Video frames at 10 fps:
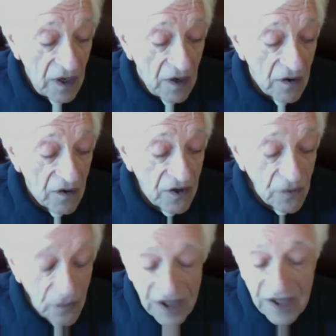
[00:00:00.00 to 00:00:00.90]
do
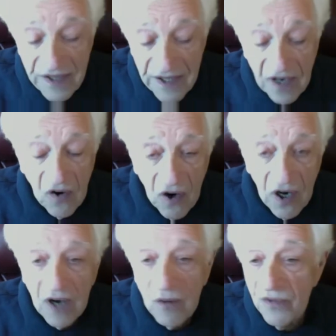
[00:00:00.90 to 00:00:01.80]
you really think
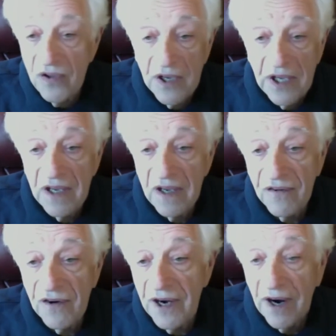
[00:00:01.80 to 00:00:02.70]
Korach was looking
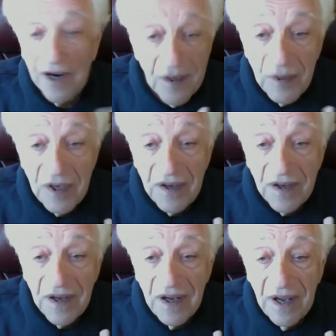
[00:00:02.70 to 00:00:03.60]
for an argument
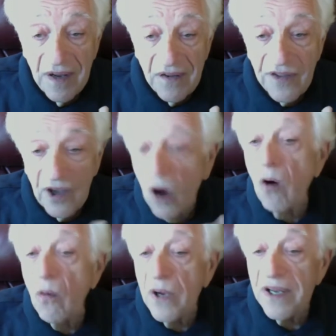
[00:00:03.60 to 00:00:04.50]
to say, oh,
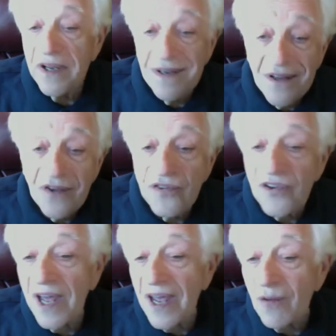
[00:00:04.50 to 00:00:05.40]
we didn't
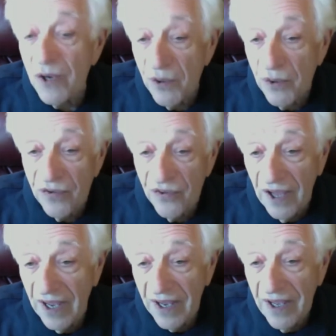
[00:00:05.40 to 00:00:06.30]
understand what you were
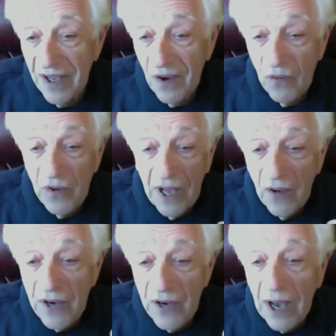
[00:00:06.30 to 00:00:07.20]
saying.
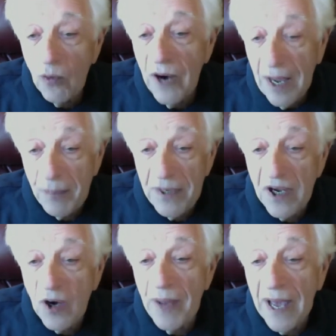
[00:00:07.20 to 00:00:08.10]
Now we're happy to
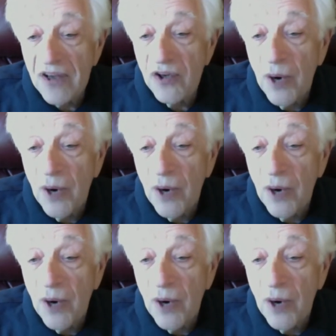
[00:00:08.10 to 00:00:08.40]
go back to our